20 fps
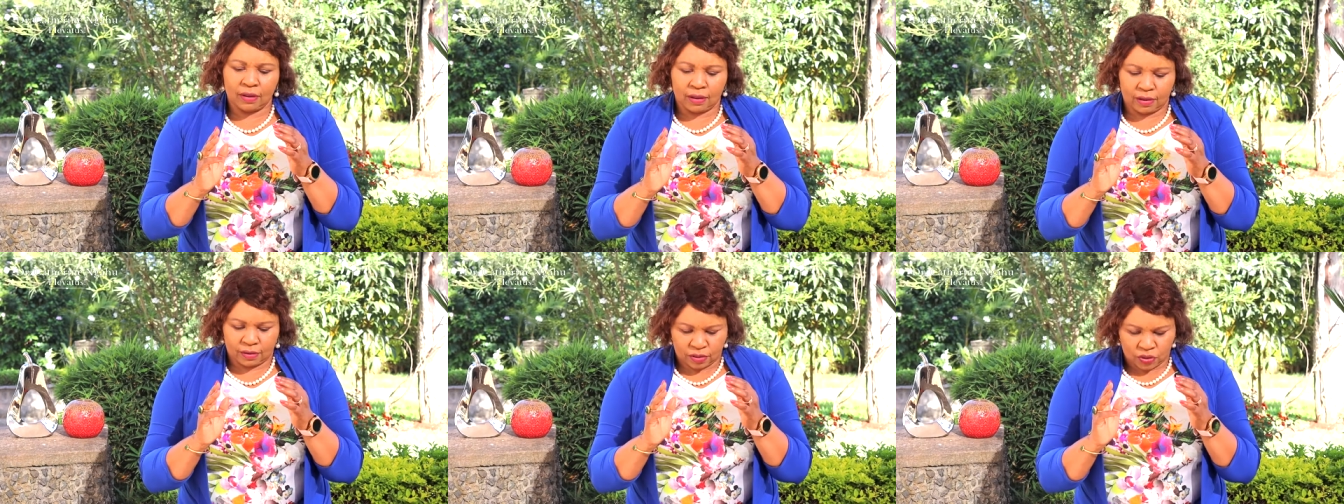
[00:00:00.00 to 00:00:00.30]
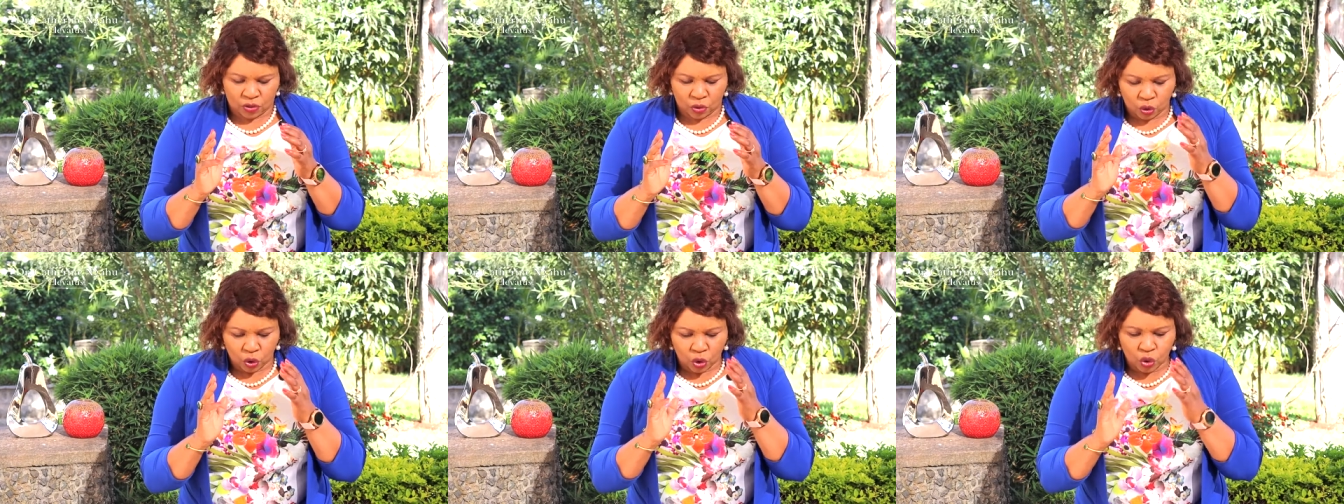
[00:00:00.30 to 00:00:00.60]
Uh,
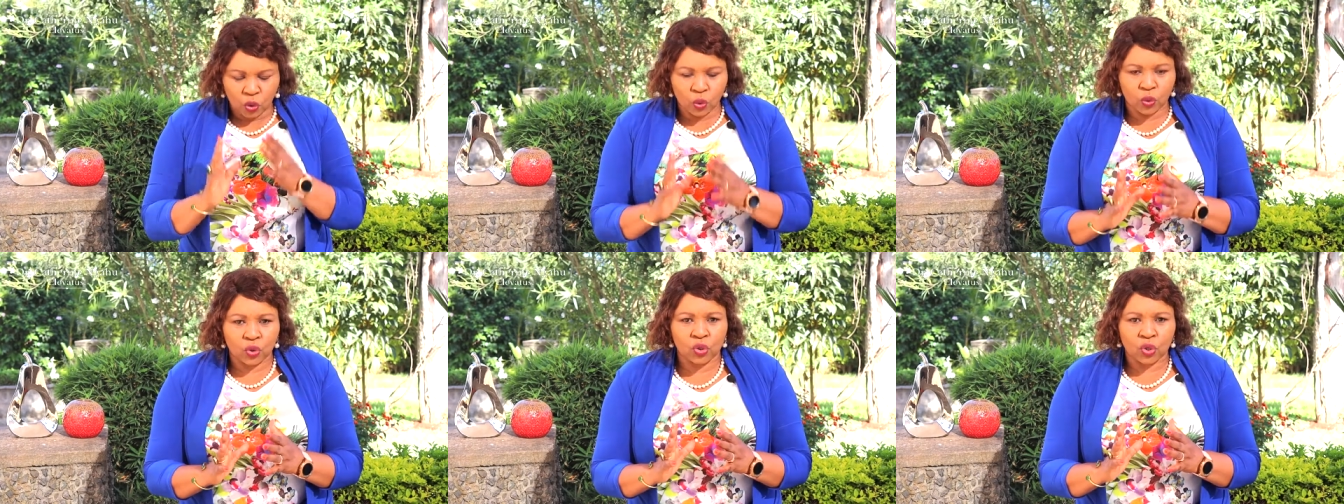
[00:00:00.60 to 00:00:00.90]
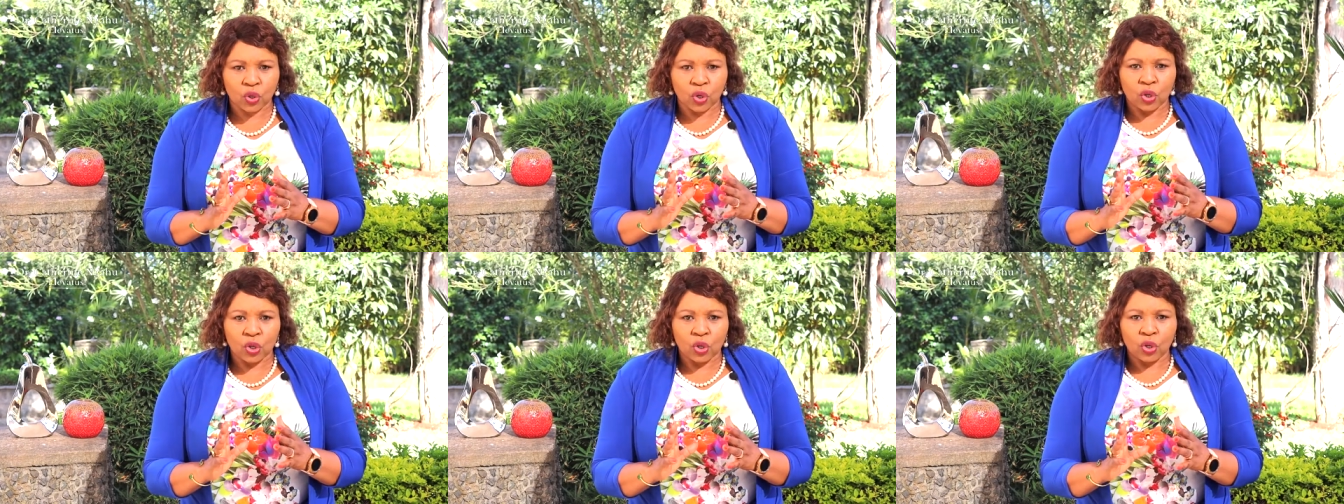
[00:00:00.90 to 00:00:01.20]
so choose
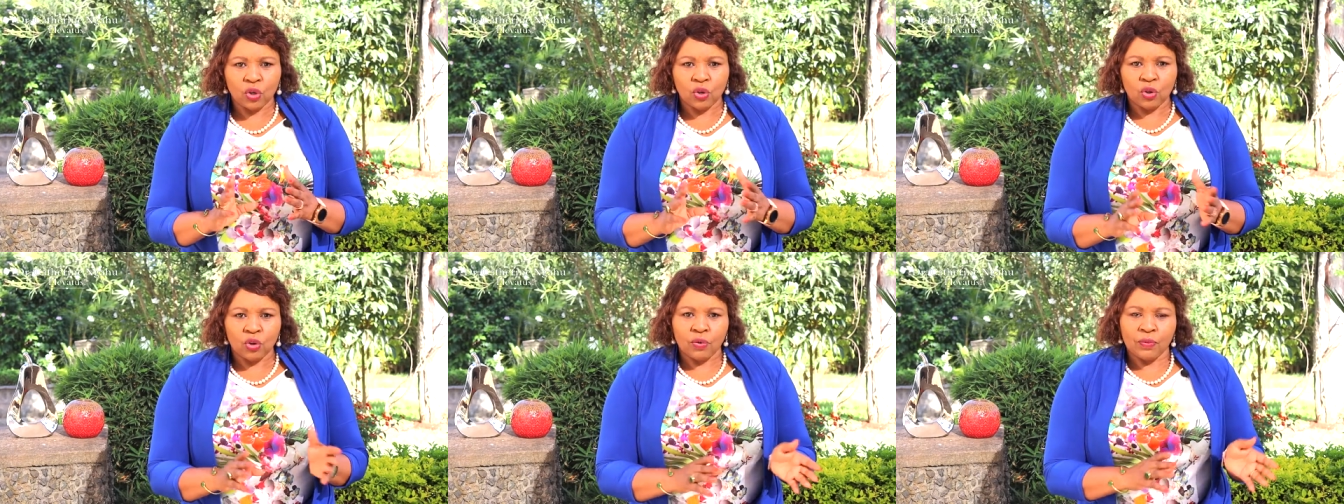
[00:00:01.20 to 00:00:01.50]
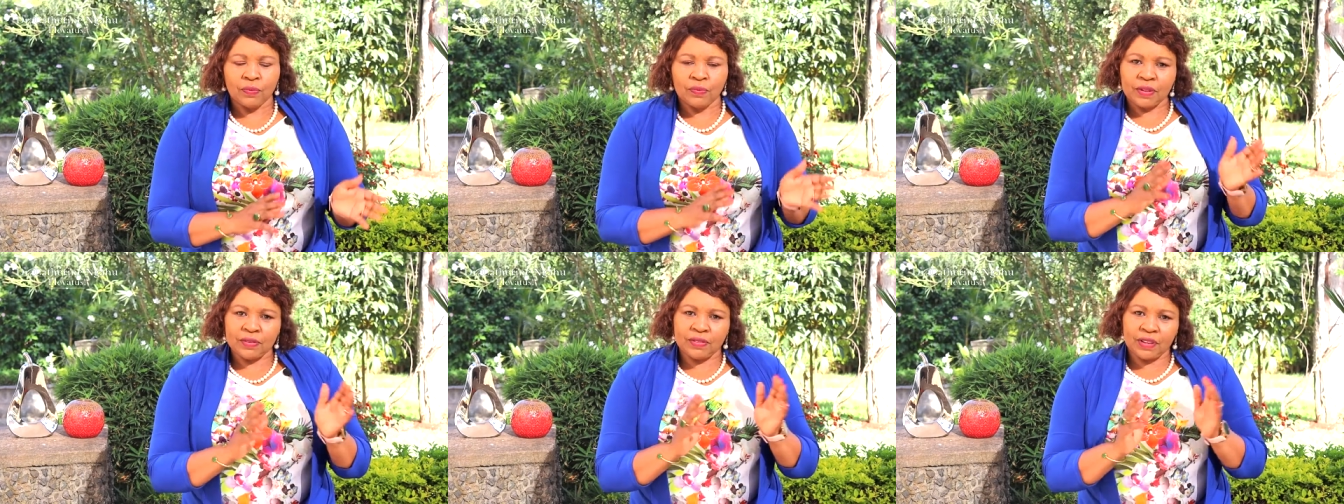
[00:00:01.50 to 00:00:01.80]

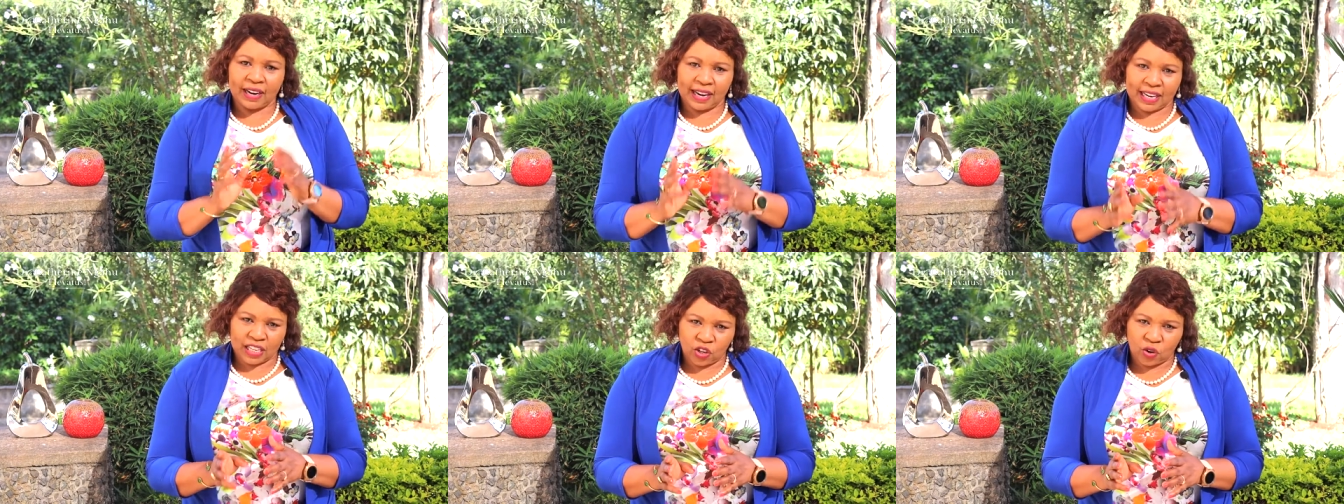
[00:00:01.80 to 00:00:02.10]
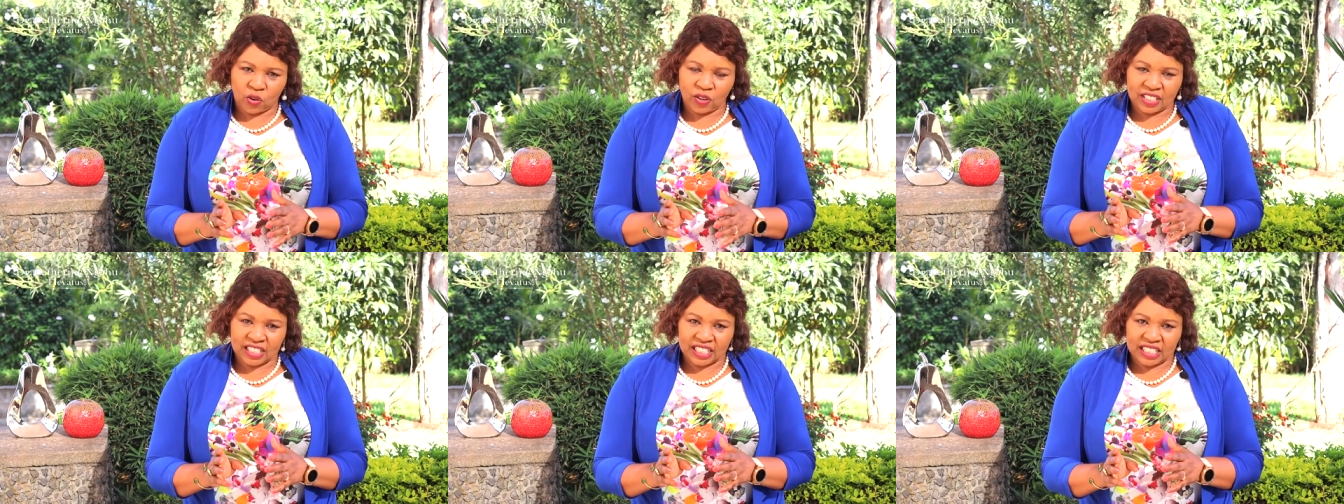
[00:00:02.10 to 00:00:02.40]
the right
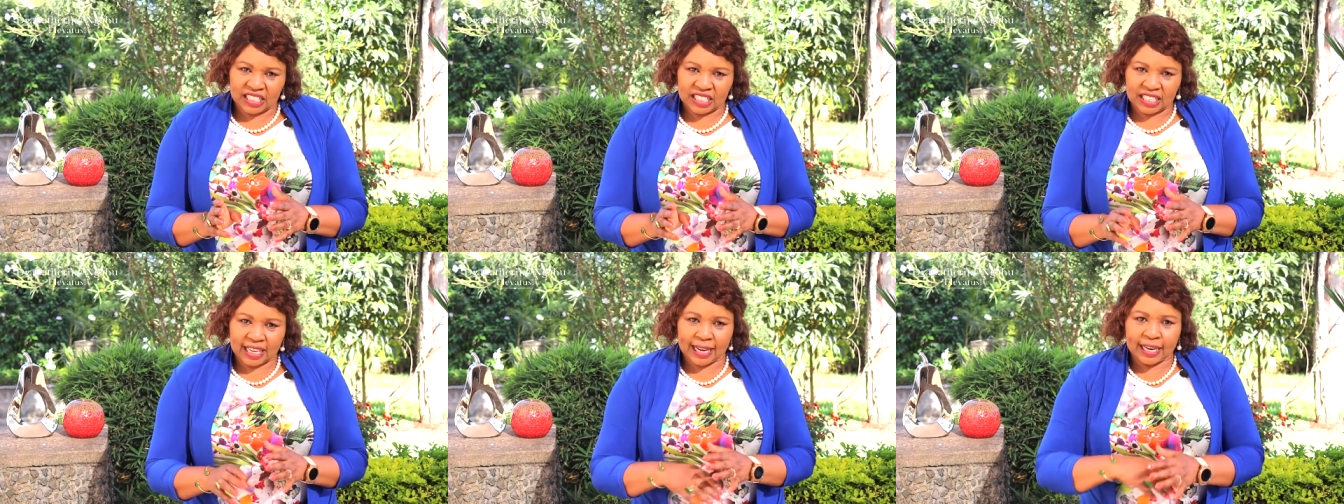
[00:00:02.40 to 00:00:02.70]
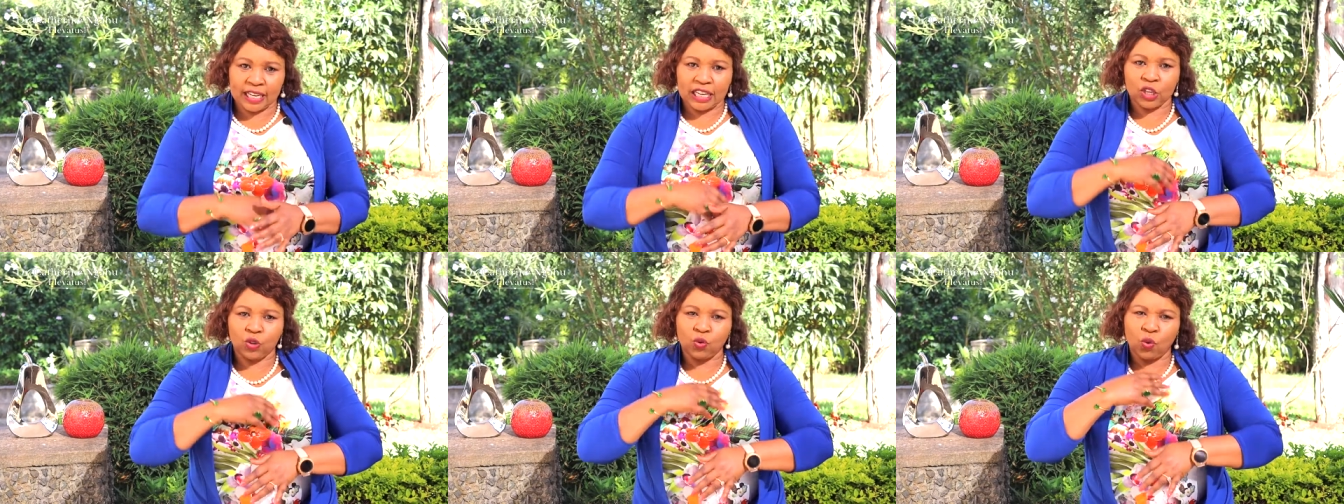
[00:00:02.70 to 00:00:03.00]
content
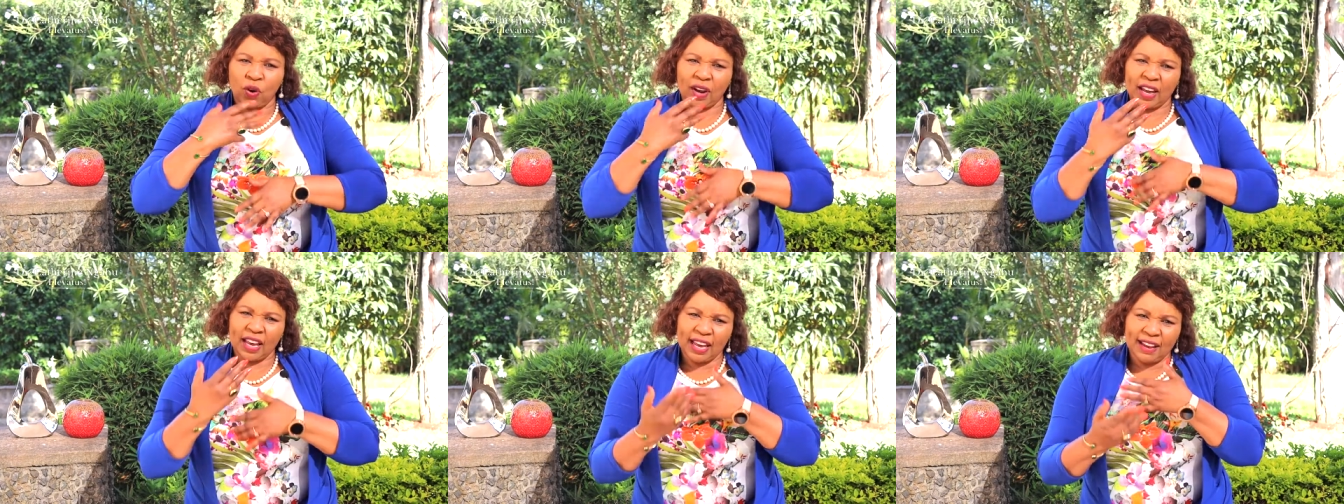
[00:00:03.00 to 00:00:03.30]
and it will